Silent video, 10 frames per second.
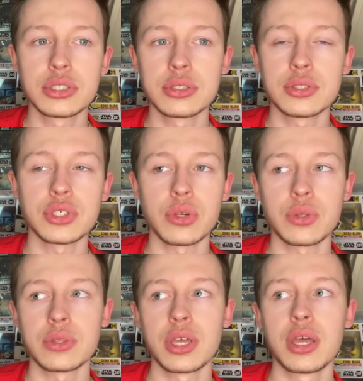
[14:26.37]
So
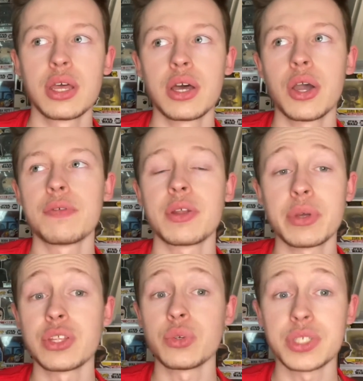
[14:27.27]
hopefully when they
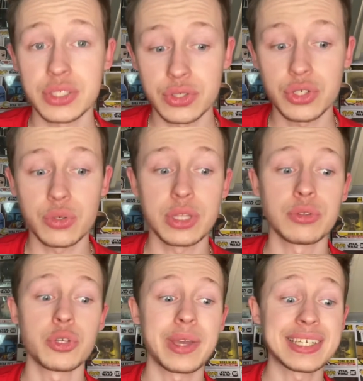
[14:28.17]
do season 2, they'll
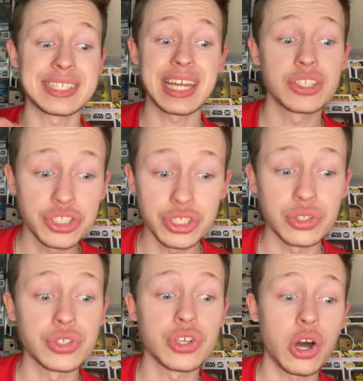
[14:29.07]
do
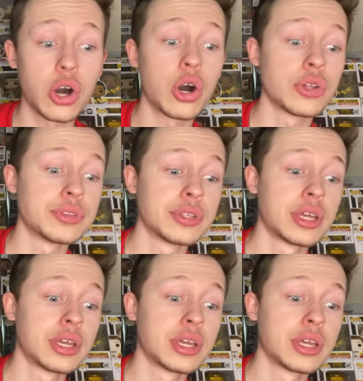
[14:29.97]
extensions on